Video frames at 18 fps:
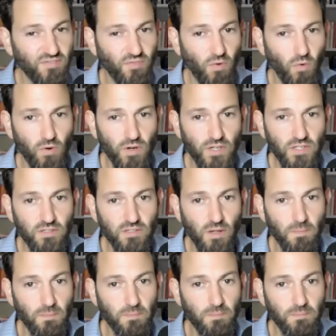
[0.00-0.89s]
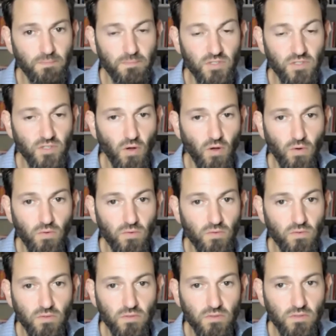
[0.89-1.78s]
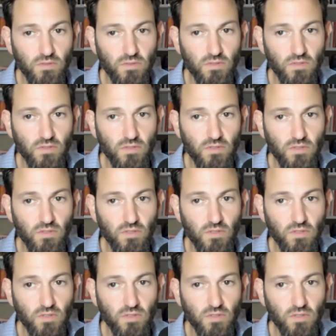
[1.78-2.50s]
40 something. So. Okay. So he hasn't walked in